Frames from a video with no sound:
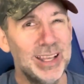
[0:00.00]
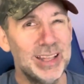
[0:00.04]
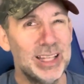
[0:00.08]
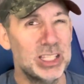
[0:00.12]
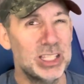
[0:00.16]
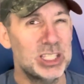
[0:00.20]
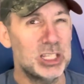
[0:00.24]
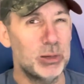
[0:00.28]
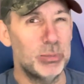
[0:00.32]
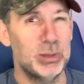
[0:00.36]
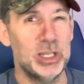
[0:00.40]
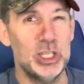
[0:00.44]

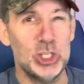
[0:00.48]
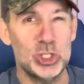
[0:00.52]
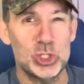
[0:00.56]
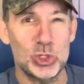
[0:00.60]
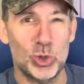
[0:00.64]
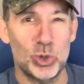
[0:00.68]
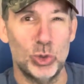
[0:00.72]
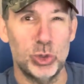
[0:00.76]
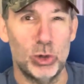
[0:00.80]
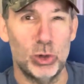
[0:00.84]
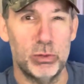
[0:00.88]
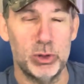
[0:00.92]
that some of these
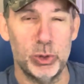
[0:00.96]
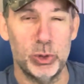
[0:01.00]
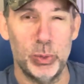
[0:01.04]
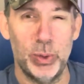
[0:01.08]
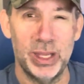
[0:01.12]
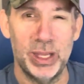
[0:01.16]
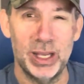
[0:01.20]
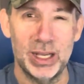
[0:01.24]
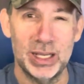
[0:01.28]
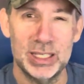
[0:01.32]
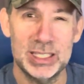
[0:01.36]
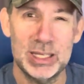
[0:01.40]
sold over the
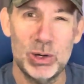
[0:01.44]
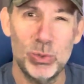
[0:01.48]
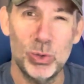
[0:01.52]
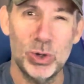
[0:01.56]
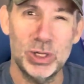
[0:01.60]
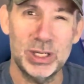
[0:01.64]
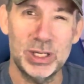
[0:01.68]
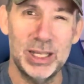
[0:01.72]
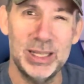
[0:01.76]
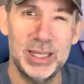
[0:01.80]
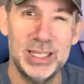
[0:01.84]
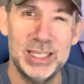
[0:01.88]
weekend because I
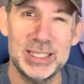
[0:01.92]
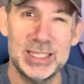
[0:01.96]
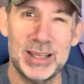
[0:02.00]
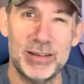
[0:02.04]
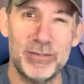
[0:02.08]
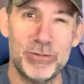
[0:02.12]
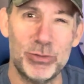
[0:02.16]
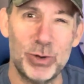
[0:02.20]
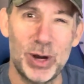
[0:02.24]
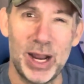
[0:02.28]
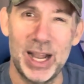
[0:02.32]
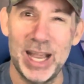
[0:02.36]
worked on these
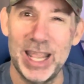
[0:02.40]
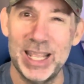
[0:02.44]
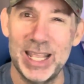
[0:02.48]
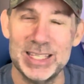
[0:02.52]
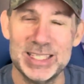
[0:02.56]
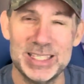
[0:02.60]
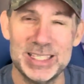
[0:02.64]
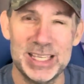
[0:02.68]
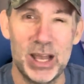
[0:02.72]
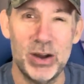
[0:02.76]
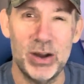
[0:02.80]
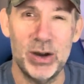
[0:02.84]
on Friday and
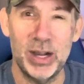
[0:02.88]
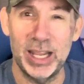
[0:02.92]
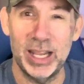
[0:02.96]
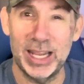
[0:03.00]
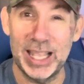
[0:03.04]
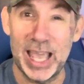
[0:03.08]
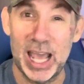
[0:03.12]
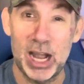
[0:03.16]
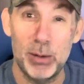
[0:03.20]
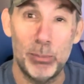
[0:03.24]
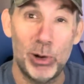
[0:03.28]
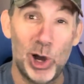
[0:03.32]
Saturday and
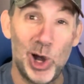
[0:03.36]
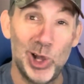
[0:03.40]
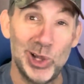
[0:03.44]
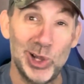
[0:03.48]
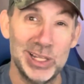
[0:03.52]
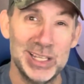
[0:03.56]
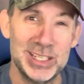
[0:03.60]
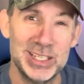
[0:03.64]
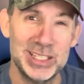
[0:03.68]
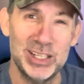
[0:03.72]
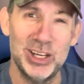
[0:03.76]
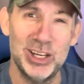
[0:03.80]
got them all
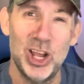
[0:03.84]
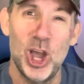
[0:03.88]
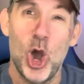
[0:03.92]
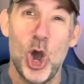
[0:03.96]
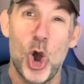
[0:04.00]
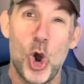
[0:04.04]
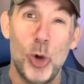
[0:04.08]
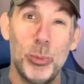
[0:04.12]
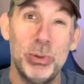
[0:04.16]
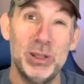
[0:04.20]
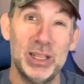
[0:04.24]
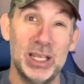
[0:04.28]
listed
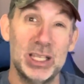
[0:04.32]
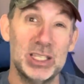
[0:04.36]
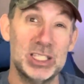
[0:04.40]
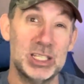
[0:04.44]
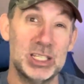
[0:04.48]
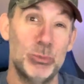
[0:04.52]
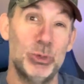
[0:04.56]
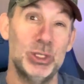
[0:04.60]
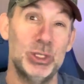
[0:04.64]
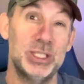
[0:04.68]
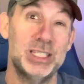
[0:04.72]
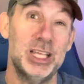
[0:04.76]
hoping that
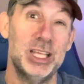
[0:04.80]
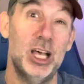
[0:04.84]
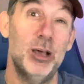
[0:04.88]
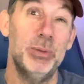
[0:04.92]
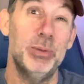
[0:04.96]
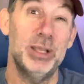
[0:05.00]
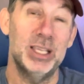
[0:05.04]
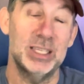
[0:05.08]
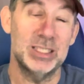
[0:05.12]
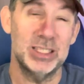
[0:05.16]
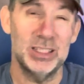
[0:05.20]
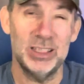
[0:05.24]
some would sell
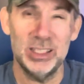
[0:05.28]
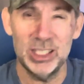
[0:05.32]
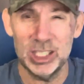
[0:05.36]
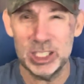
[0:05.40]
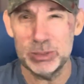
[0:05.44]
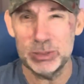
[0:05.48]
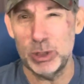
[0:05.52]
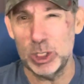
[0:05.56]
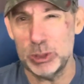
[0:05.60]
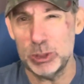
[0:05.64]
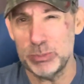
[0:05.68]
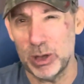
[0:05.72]
because it
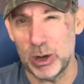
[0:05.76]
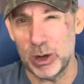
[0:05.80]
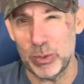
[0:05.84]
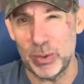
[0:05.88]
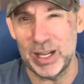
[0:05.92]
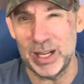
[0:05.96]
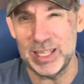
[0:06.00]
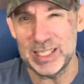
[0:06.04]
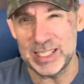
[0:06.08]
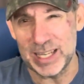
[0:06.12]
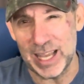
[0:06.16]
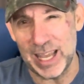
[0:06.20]
looks much better
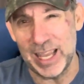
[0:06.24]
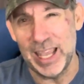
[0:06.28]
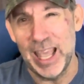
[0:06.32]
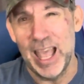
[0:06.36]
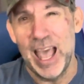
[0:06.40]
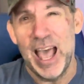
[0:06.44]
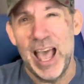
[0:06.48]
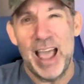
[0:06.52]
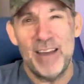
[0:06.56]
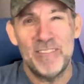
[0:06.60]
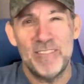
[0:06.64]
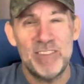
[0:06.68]
when I say
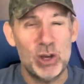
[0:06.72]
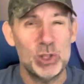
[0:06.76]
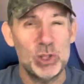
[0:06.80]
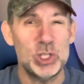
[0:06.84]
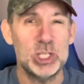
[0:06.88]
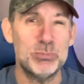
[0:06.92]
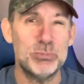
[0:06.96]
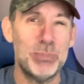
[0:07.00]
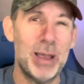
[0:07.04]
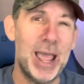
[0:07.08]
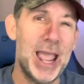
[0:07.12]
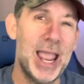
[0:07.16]
I found
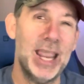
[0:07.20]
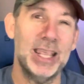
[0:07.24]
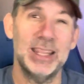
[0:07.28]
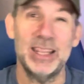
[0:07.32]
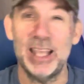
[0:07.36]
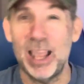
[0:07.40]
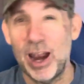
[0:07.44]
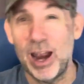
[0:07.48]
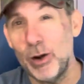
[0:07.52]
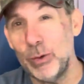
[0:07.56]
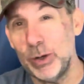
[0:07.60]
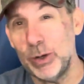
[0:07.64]
this bag,
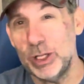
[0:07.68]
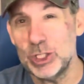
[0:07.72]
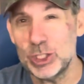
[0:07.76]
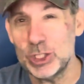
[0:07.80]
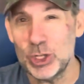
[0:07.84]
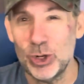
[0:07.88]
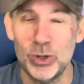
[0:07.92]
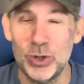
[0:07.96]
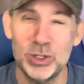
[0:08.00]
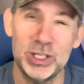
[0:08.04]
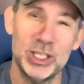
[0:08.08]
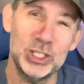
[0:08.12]
they already
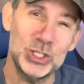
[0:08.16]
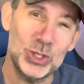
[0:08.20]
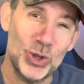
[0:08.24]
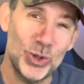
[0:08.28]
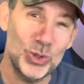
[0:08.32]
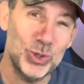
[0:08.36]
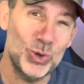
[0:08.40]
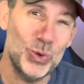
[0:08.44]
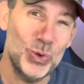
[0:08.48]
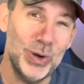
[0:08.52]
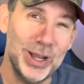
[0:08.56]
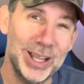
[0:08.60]
sold, they
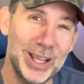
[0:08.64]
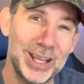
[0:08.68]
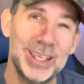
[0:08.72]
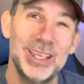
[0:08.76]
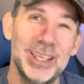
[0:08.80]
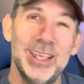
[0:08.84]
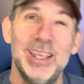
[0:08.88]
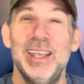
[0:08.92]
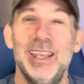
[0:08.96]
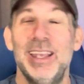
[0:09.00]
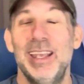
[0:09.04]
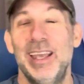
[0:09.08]
sold quick.
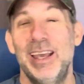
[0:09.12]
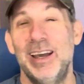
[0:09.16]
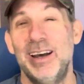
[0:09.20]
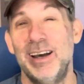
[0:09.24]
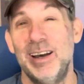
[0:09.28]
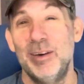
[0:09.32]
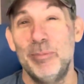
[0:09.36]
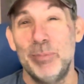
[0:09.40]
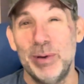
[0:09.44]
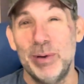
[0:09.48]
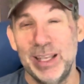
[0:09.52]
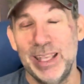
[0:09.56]

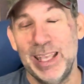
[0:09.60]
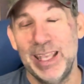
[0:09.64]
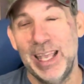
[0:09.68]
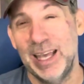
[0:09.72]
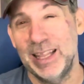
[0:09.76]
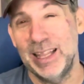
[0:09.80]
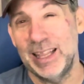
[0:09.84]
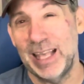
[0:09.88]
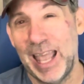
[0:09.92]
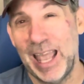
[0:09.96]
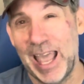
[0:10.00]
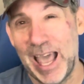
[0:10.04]
Uh, but yeah,
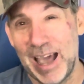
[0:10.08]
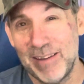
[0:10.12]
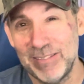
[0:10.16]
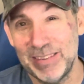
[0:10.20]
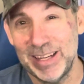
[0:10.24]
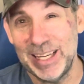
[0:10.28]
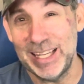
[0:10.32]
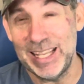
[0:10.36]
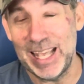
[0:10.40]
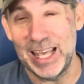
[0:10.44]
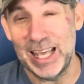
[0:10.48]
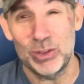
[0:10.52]
they
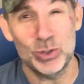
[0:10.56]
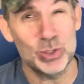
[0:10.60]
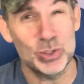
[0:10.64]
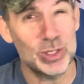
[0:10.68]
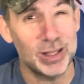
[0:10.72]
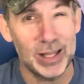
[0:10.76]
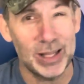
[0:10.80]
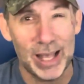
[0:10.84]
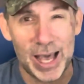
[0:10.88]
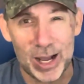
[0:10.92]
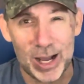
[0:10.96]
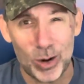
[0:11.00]
haven't yet. There's a
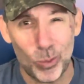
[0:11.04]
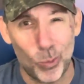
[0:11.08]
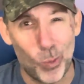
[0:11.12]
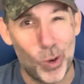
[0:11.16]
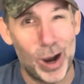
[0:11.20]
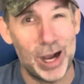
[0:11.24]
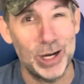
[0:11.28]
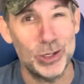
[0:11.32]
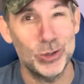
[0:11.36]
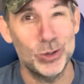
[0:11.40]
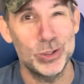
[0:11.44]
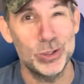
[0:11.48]
lot of
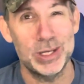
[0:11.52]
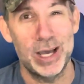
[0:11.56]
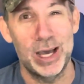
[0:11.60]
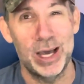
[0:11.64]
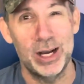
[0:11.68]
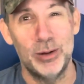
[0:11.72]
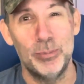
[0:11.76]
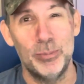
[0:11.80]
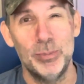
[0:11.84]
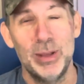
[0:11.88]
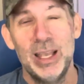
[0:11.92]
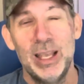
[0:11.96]
watchers on
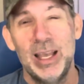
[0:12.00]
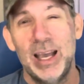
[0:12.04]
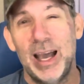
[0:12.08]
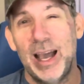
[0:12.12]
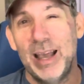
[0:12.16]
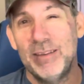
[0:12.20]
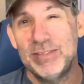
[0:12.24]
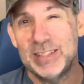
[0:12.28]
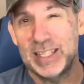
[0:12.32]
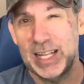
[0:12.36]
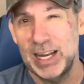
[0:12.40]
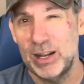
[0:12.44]
them.
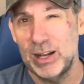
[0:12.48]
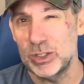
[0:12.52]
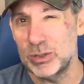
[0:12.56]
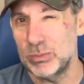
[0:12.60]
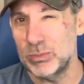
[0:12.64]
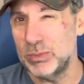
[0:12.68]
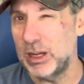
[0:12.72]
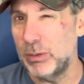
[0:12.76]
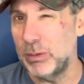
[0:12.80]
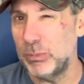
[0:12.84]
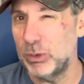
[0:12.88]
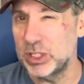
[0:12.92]
I've sent out
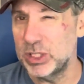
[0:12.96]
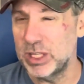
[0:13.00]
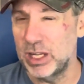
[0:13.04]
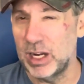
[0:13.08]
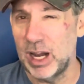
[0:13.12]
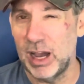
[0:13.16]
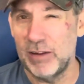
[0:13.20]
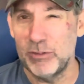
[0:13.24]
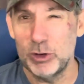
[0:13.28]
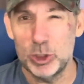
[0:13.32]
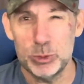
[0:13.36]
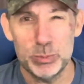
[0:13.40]
some 10%
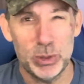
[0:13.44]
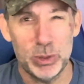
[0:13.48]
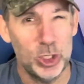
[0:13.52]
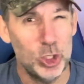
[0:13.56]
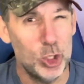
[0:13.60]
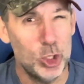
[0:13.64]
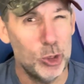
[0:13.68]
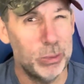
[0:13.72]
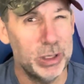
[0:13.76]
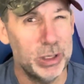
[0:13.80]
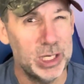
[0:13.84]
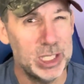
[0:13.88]
offers, but
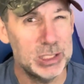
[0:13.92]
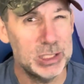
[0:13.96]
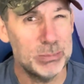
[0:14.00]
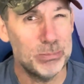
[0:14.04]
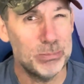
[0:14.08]
nobody's